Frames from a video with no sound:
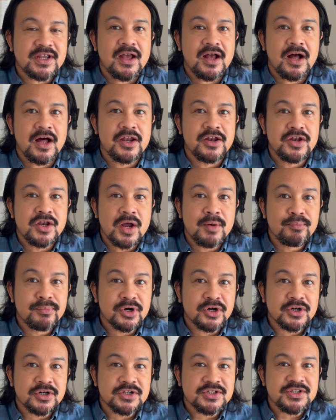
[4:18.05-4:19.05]
a
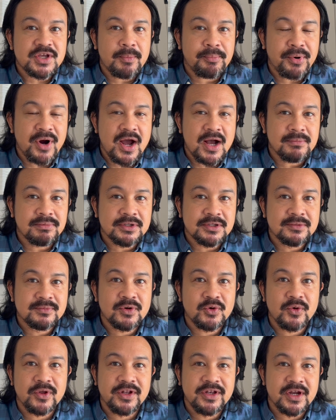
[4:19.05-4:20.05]
numbers problem
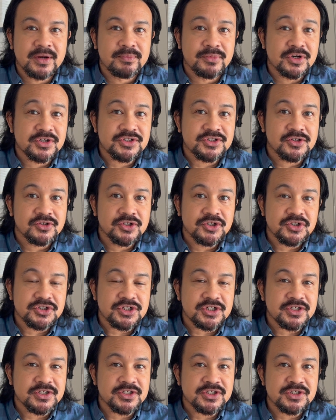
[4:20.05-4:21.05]
with numbers
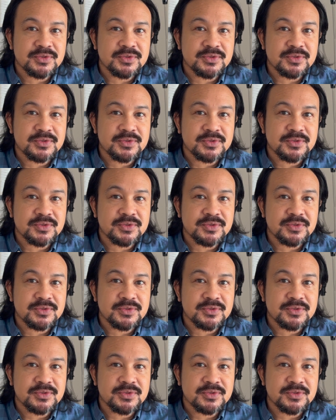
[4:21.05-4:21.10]
solutions,